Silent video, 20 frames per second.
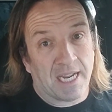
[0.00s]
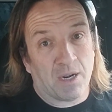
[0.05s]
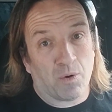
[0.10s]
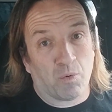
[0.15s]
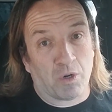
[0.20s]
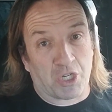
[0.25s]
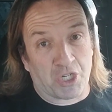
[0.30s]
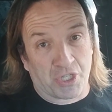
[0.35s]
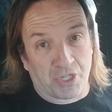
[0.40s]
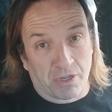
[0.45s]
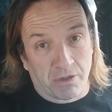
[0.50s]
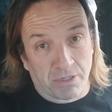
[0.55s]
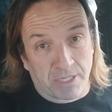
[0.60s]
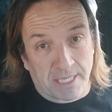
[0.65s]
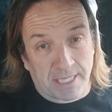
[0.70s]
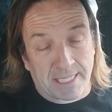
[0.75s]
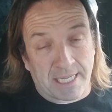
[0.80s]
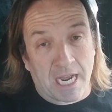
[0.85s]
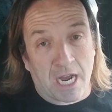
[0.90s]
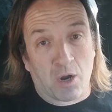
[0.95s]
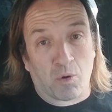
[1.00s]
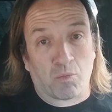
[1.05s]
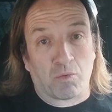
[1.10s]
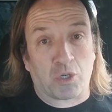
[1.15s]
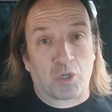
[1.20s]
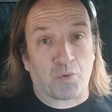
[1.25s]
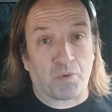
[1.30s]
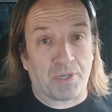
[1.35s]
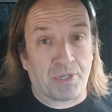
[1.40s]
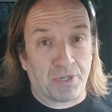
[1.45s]
which slows us down,
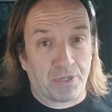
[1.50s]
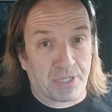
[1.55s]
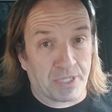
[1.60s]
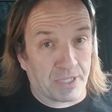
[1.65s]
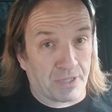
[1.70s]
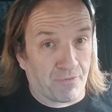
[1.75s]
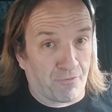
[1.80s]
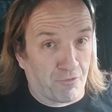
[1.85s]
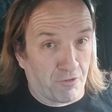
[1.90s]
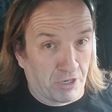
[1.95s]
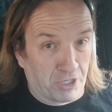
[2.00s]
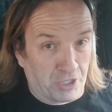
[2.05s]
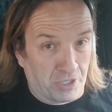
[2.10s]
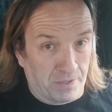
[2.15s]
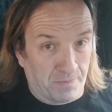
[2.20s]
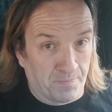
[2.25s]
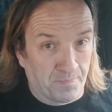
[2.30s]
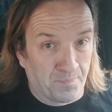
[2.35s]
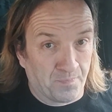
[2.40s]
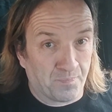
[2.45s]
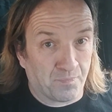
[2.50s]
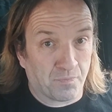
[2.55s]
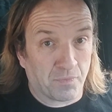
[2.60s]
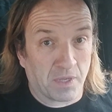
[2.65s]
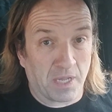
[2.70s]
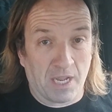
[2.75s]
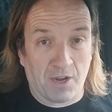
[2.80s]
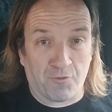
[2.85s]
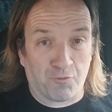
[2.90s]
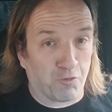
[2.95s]
which reduces the friction.
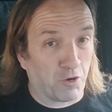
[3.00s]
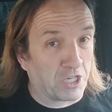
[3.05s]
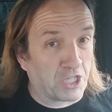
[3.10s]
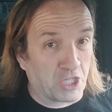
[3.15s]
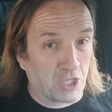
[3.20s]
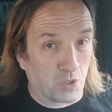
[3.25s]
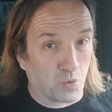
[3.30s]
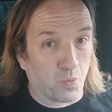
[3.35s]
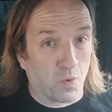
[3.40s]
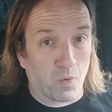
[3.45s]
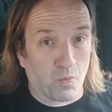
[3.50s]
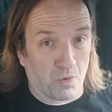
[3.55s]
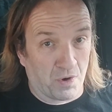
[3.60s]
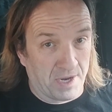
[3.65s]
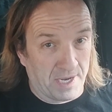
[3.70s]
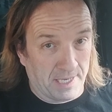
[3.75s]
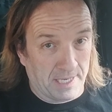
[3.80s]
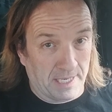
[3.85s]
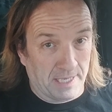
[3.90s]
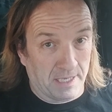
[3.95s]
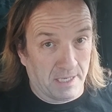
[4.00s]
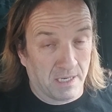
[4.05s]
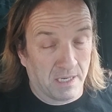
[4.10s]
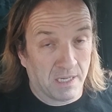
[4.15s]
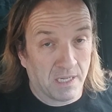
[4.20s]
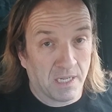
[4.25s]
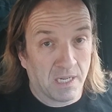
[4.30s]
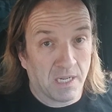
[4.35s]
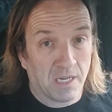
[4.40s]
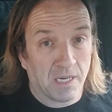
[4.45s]
And friction's what we're hitting
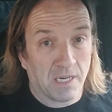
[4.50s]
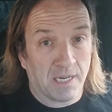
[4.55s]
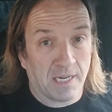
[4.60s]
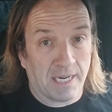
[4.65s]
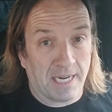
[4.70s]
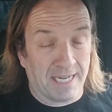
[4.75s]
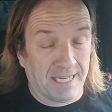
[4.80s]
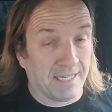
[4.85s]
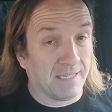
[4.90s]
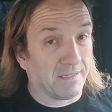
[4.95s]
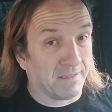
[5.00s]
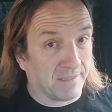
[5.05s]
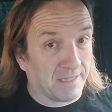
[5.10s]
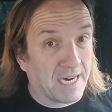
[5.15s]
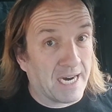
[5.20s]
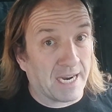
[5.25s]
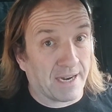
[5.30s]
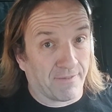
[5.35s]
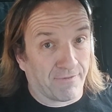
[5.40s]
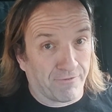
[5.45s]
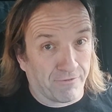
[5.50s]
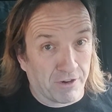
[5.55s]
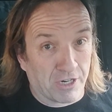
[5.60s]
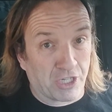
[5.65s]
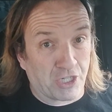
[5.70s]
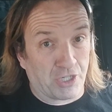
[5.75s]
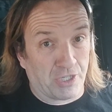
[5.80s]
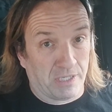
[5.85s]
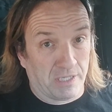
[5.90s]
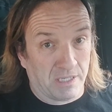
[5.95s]
a lot of
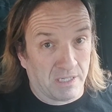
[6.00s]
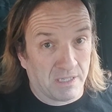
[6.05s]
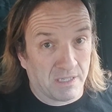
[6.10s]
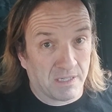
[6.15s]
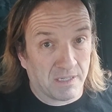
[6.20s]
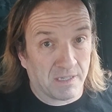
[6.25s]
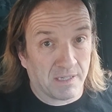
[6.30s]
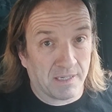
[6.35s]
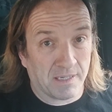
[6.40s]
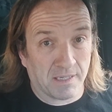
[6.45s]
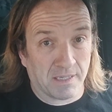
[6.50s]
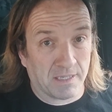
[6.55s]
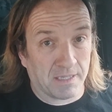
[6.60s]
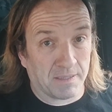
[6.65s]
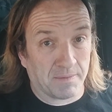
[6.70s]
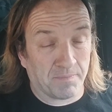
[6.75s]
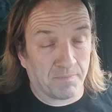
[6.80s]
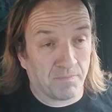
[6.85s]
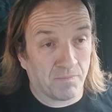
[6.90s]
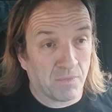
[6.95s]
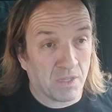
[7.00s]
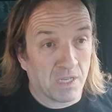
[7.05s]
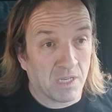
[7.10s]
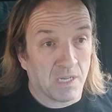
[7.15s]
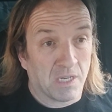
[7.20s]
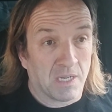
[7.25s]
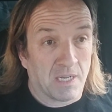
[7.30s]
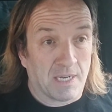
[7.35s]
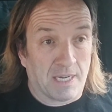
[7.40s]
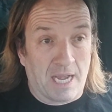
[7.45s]
friction.
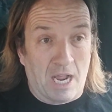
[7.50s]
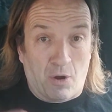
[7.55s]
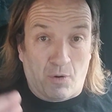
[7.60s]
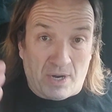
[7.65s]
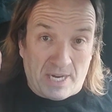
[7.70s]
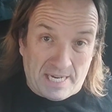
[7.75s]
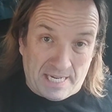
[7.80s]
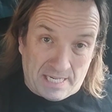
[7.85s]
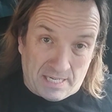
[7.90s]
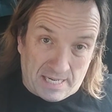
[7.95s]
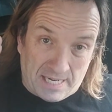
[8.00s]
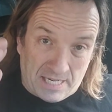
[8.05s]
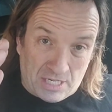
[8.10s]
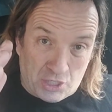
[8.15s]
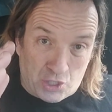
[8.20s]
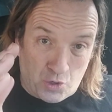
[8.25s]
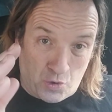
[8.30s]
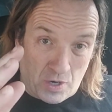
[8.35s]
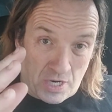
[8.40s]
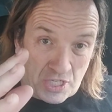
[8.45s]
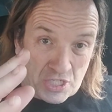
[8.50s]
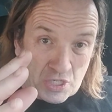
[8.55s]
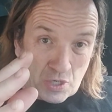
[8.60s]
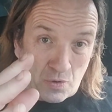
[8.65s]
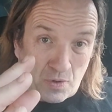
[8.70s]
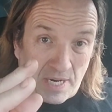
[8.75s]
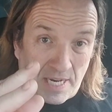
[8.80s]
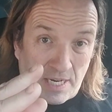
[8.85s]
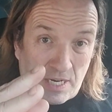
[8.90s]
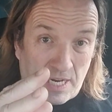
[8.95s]
Now, in doing so,
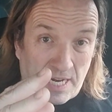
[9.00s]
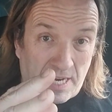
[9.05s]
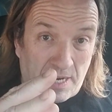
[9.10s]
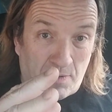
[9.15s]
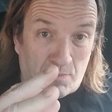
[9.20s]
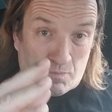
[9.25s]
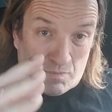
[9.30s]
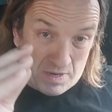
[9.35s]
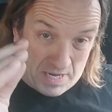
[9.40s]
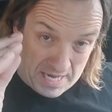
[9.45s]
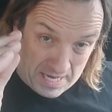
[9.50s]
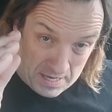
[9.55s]
in